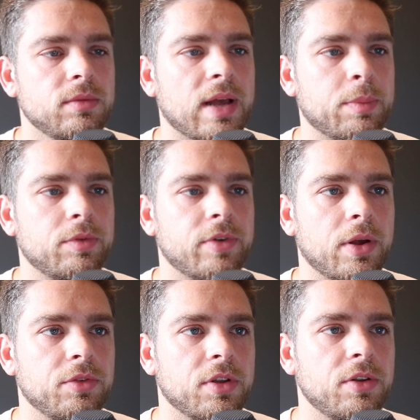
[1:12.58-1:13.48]
Apple
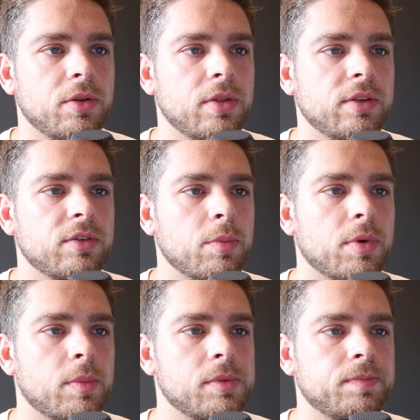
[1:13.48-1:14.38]
phones can do this, no
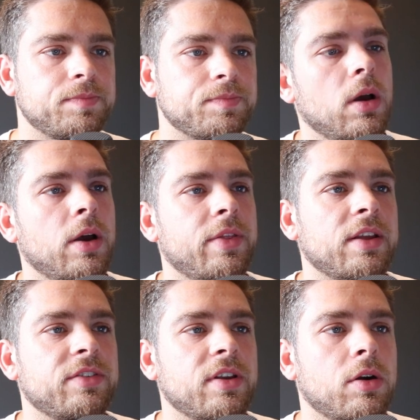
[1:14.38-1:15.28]
problem. Uh, the
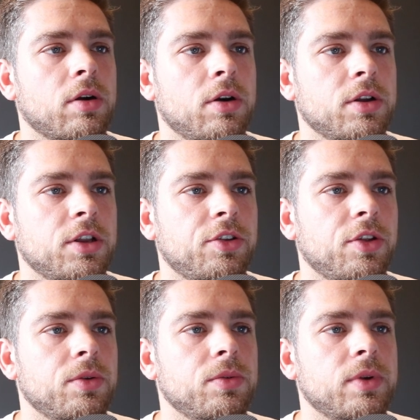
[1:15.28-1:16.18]
next thing I'm, I'm going to
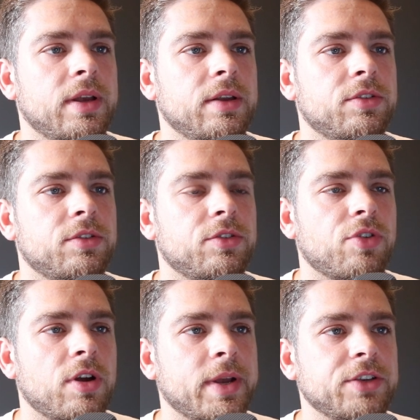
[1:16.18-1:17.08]
do is
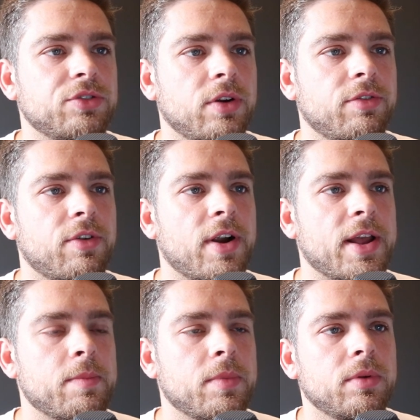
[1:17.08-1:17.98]
try and make sure I
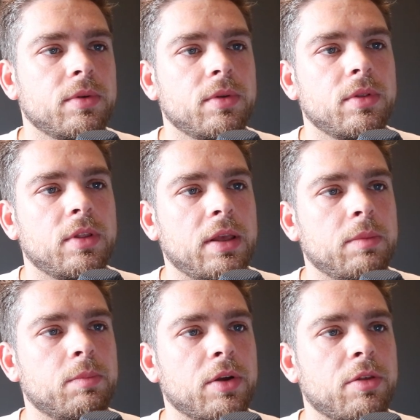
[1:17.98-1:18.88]
frame the
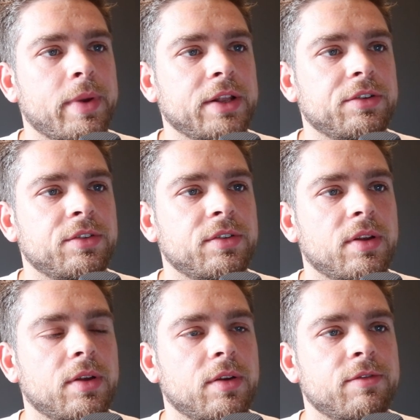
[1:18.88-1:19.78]
both the pictures
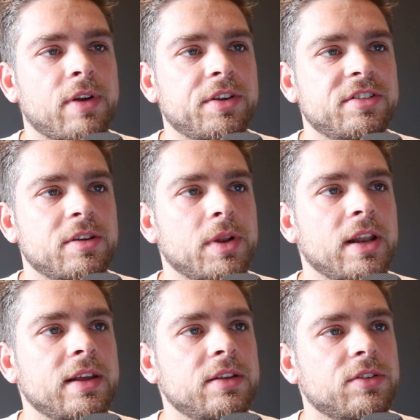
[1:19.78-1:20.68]
very
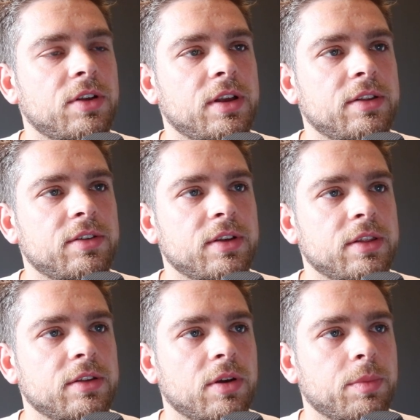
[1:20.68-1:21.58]
similarly. So you can see
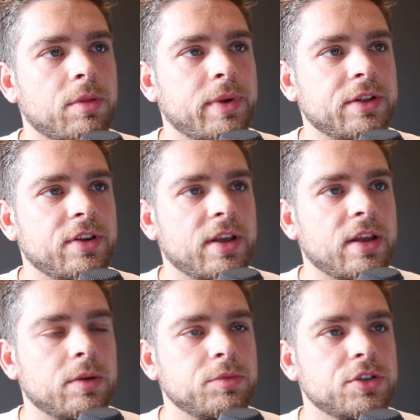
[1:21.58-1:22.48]
at the top of the picture
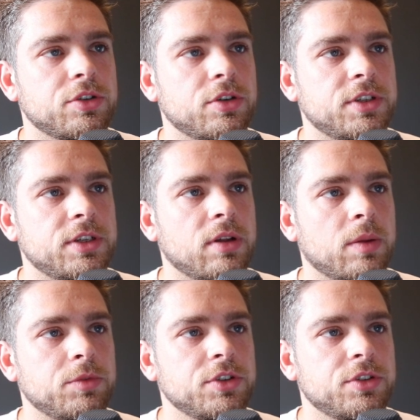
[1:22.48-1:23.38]
here, I'm just cutting,
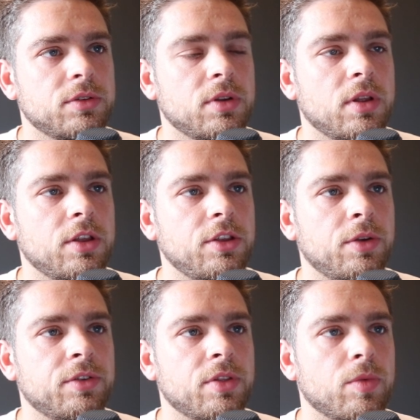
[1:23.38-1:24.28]
I'm just
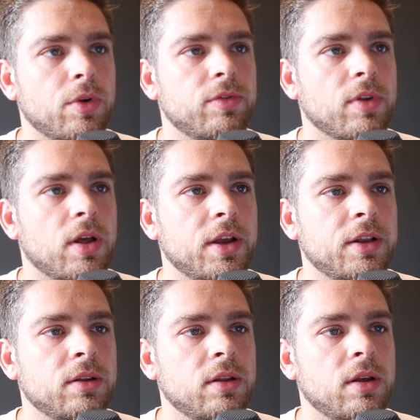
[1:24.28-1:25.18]
using the roof
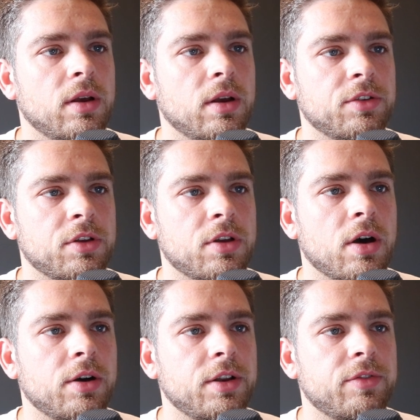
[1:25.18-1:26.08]
line as a
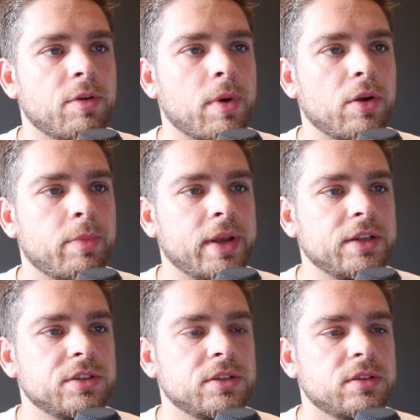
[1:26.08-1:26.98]
guide for both
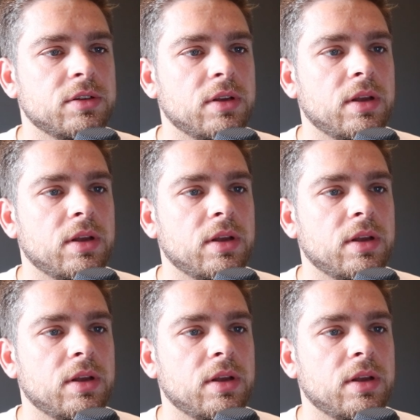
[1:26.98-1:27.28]
pictures